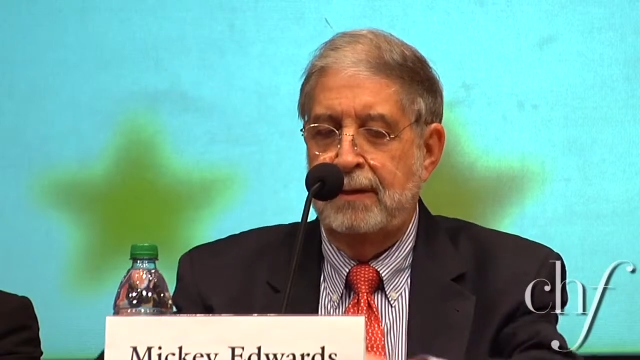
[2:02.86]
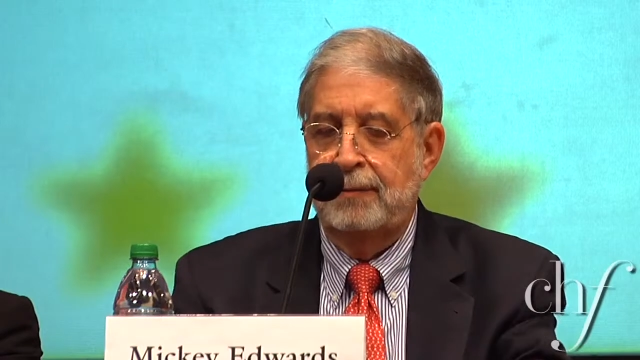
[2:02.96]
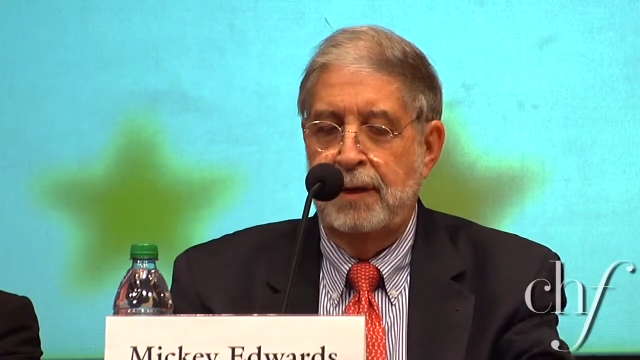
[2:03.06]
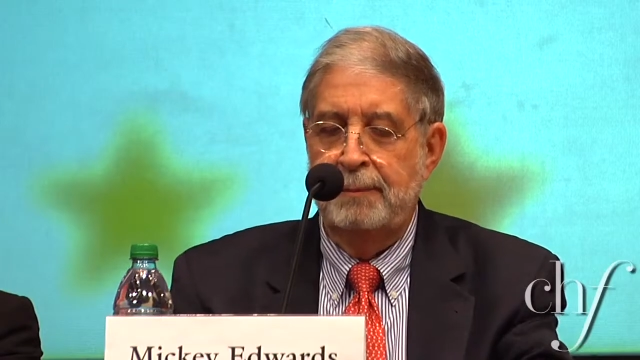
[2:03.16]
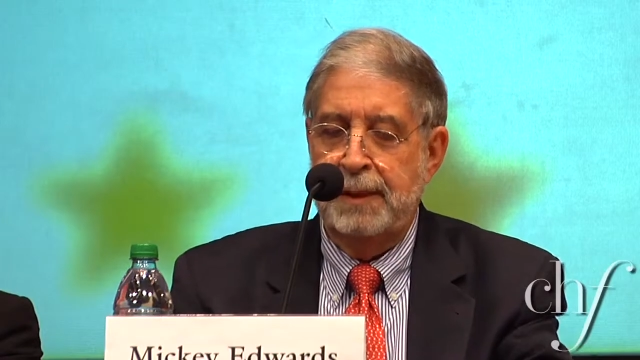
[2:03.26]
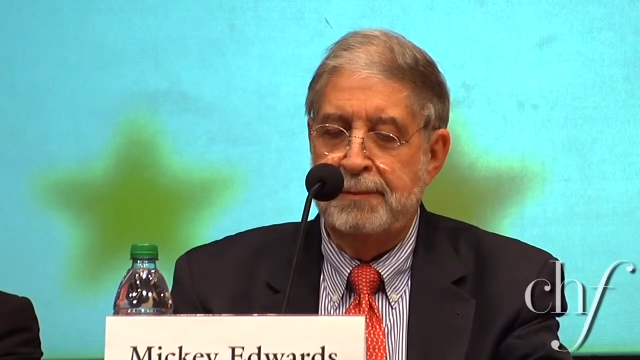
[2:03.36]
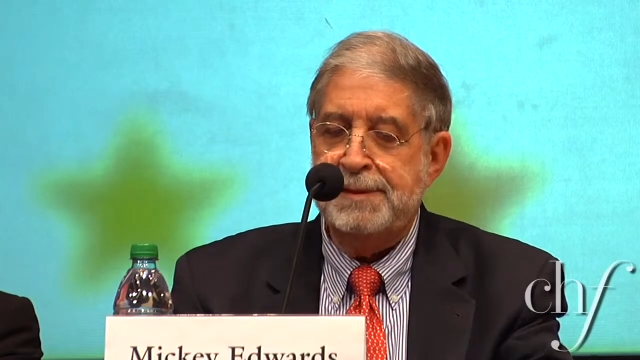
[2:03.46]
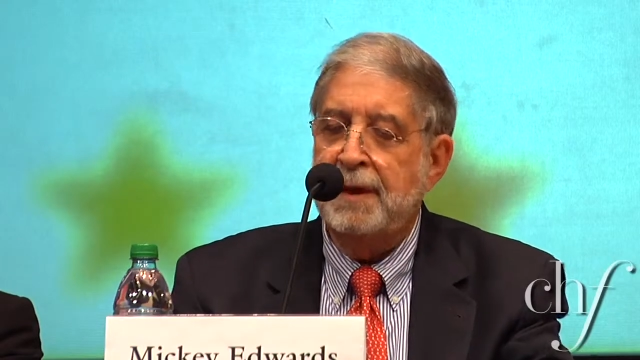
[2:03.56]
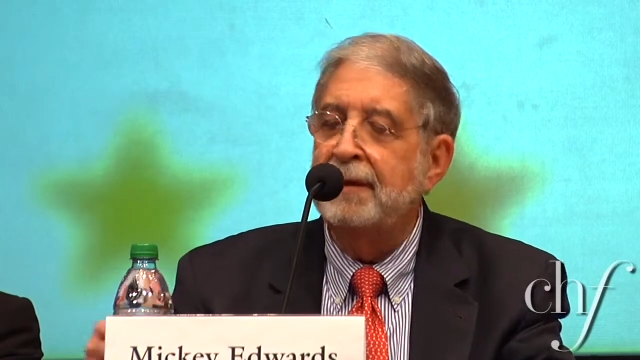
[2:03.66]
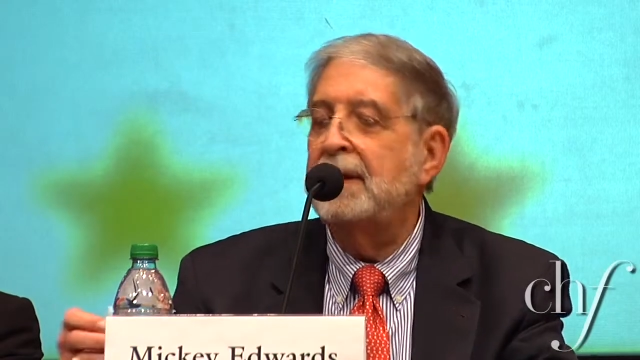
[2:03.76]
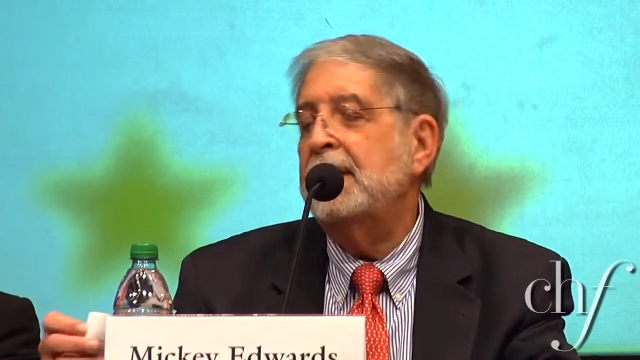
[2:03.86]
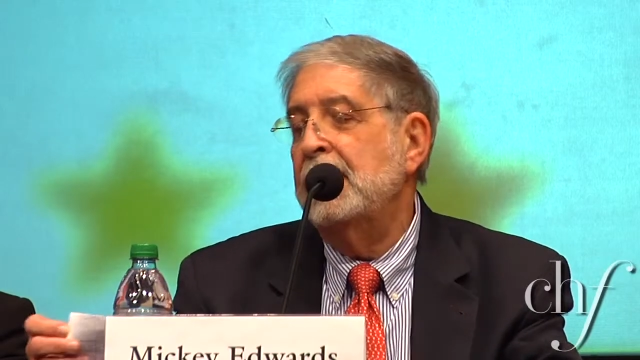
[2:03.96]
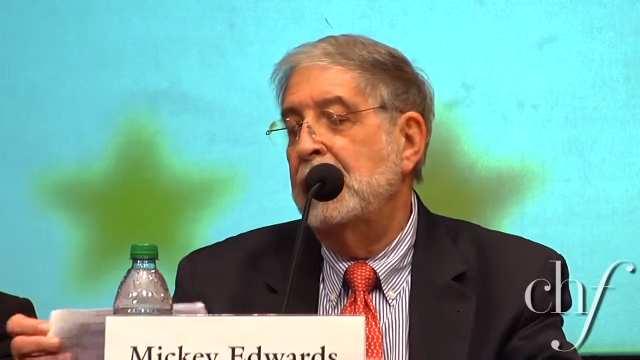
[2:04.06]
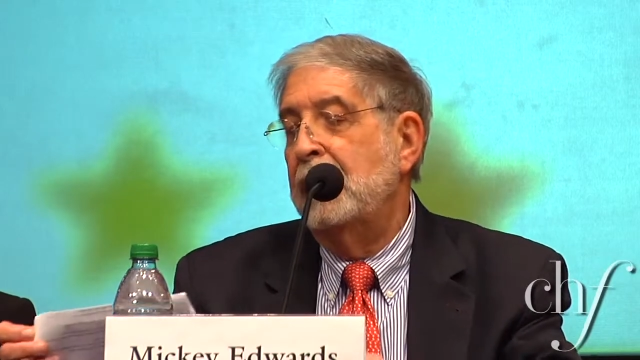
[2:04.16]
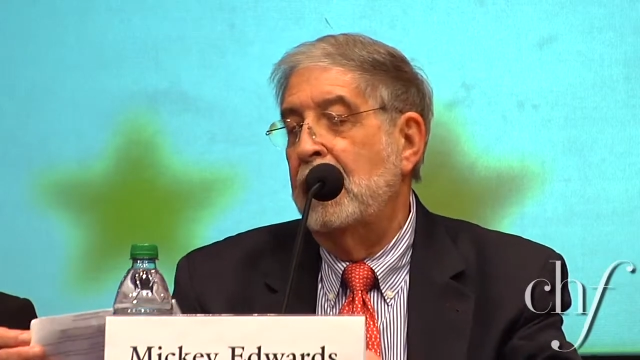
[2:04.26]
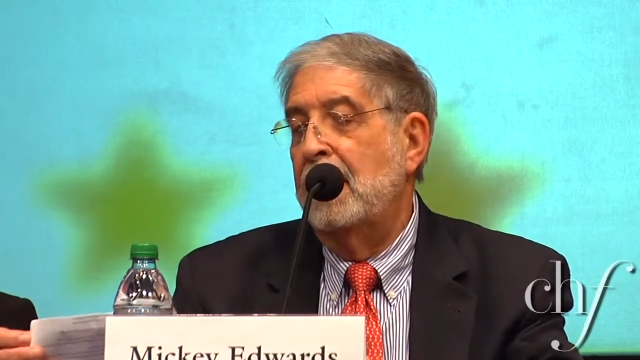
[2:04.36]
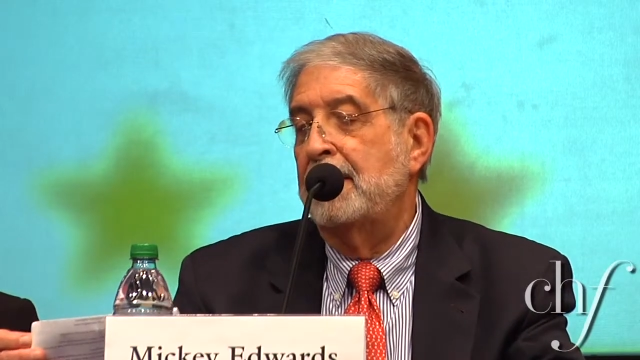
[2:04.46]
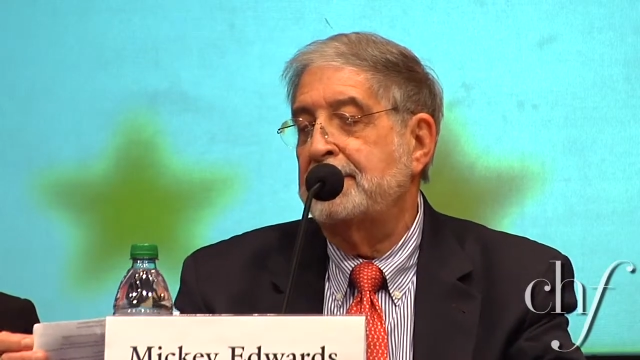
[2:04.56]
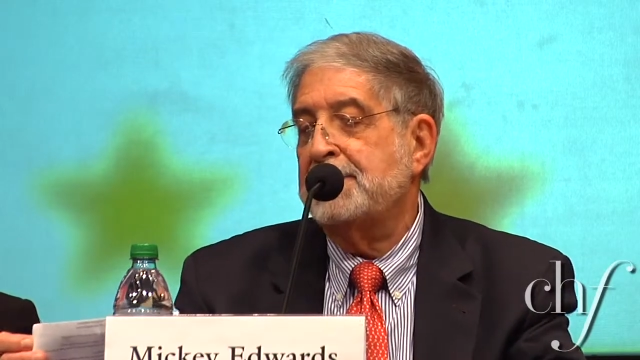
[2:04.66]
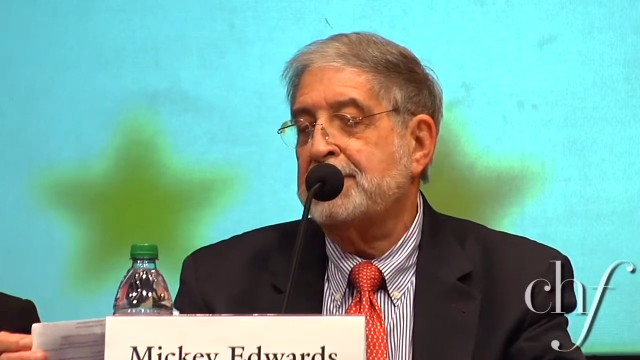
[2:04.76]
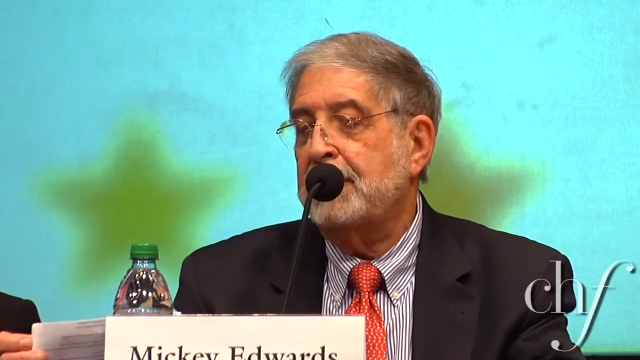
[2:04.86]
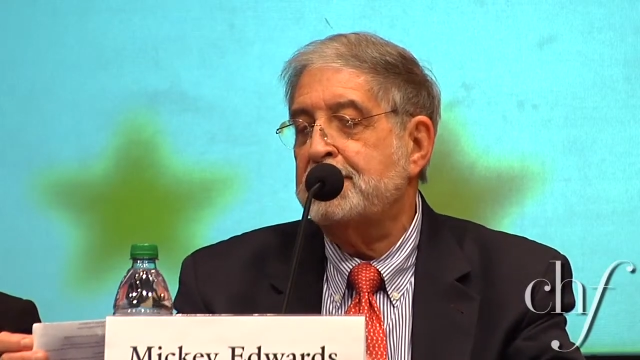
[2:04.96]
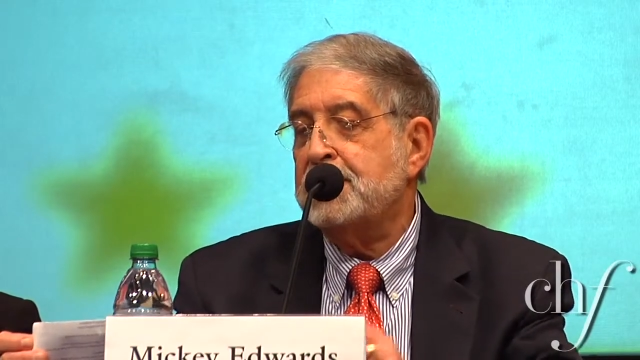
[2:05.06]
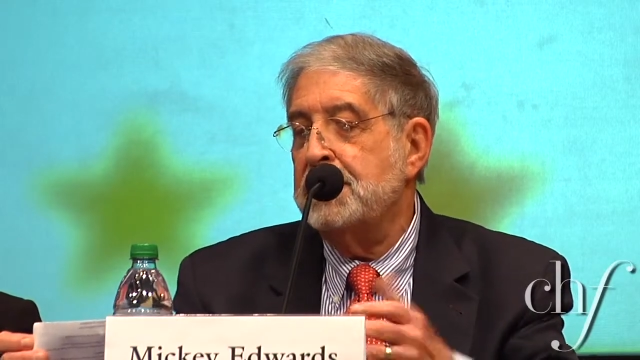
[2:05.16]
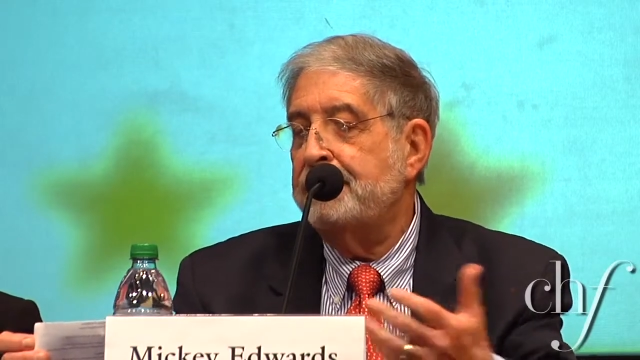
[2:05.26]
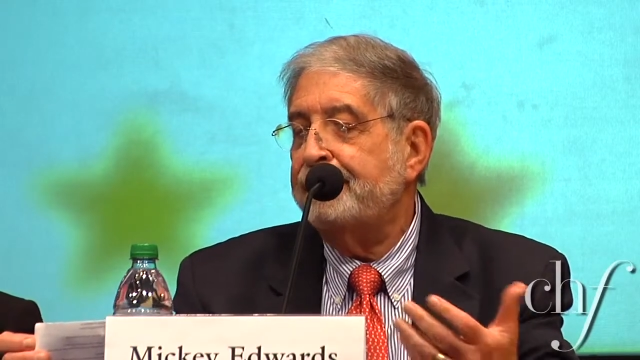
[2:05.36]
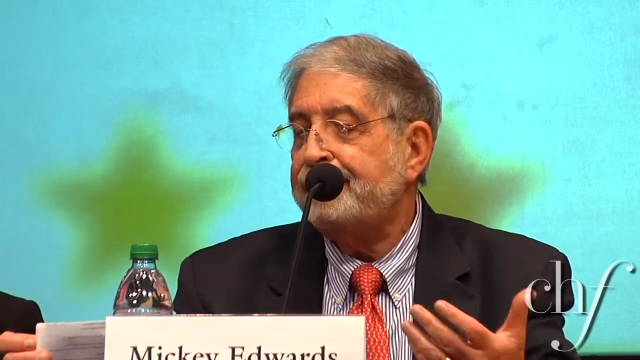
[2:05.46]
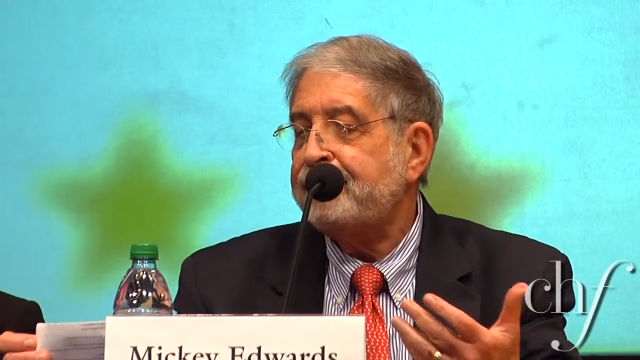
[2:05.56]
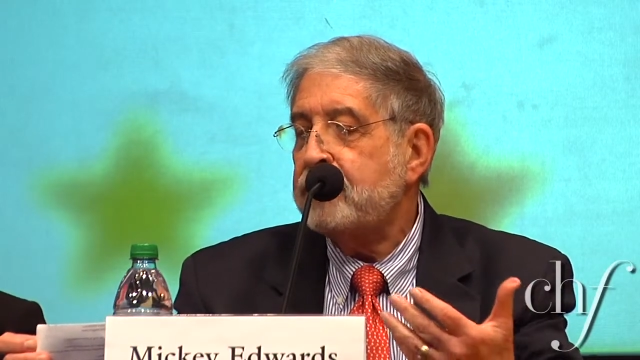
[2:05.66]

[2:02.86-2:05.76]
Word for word: don't know, but it was on the uh, description